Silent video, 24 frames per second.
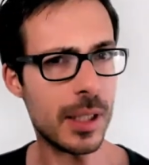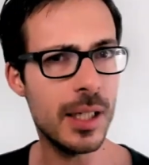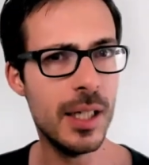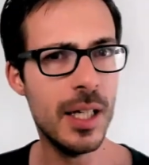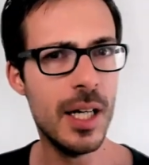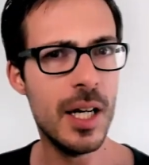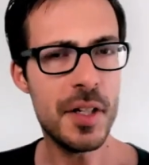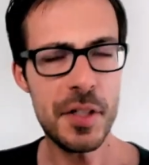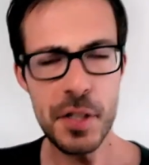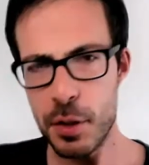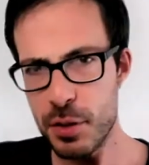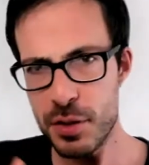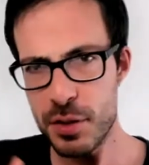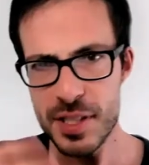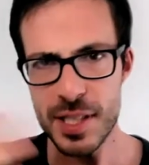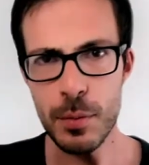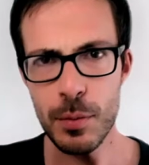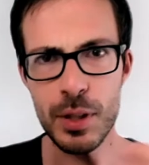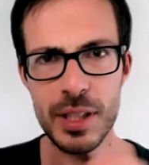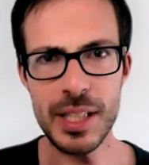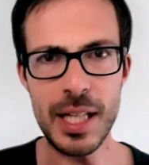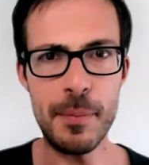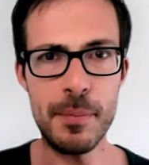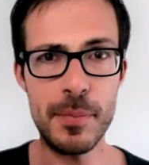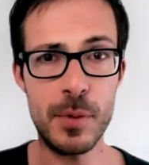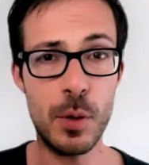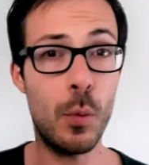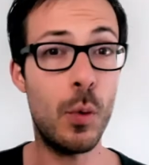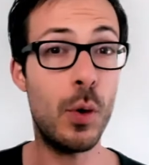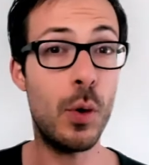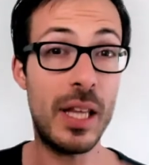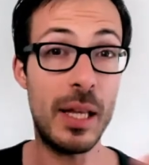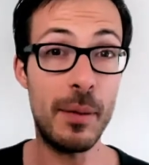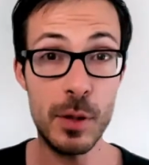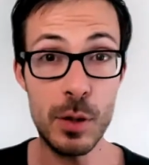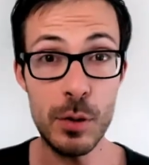So you see what
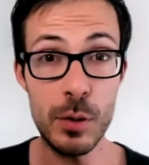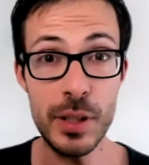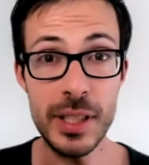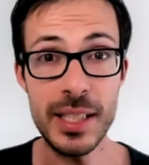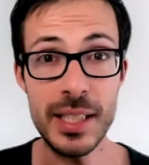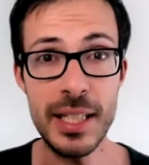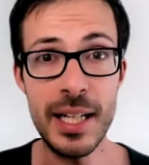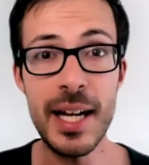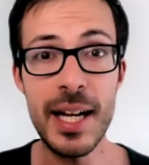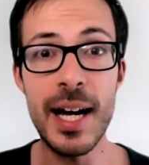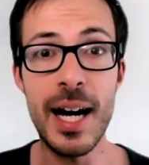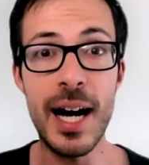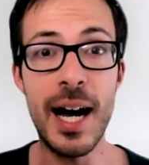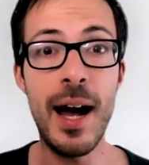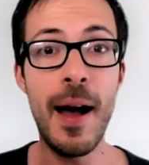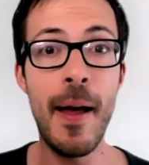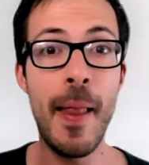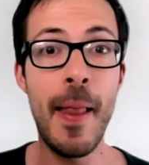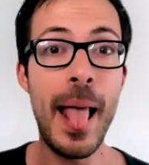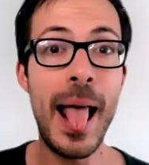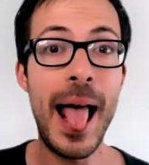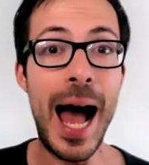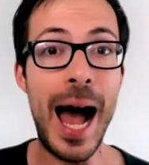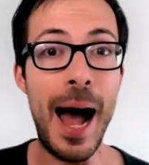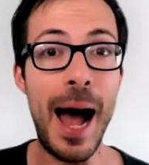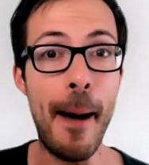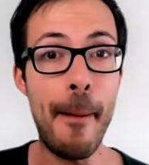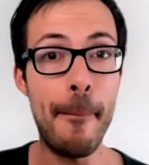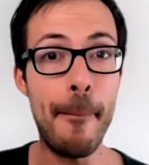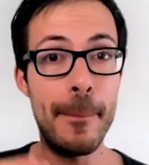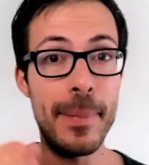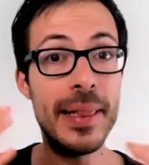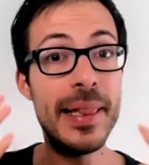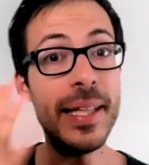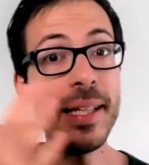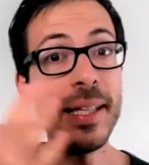I'm doing here?
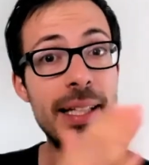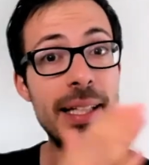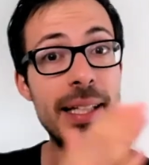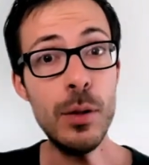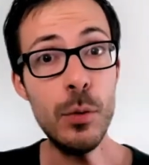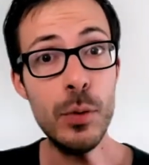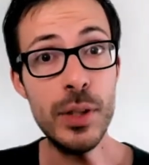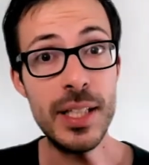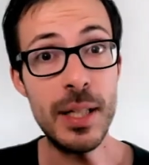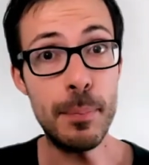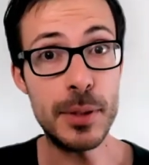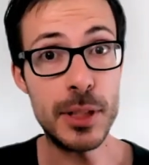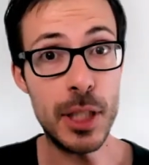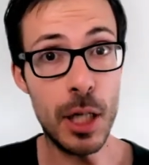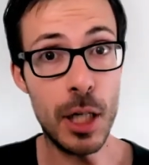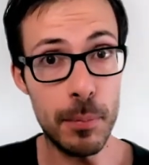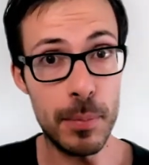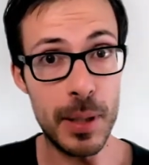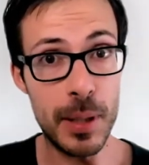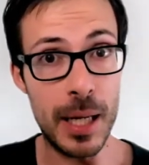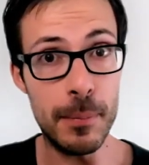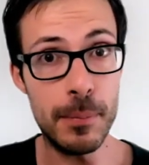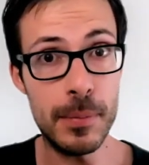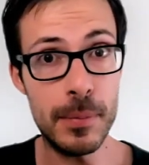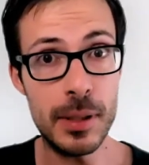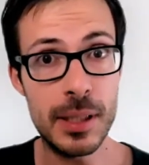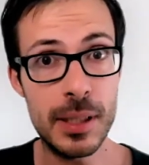I'm leading with the problem